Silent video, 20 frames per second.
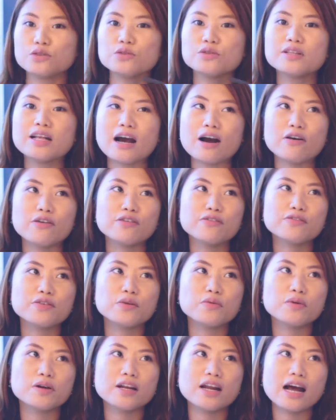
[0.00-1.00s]
So now, if
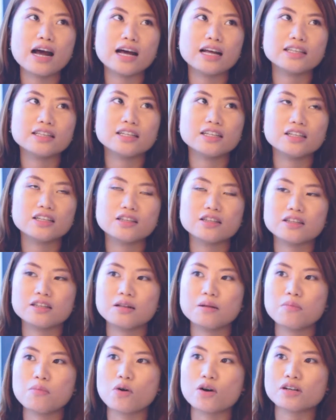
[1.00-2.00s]
you want to add a
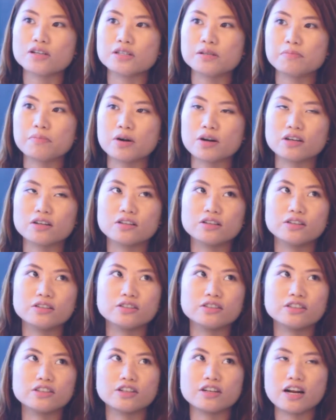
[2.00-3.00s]
little more sparkle
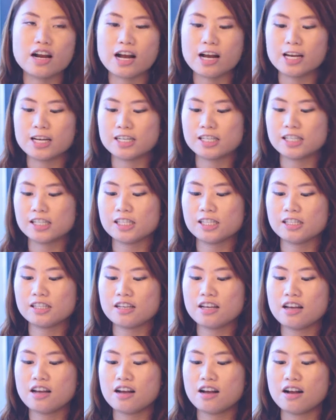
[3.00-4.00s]
to your eyes,
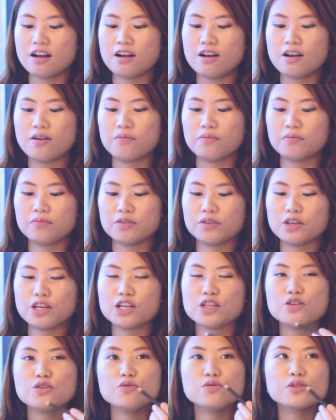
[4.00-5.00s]
you
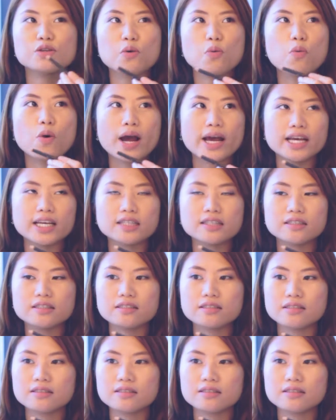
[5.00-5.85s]
can use a white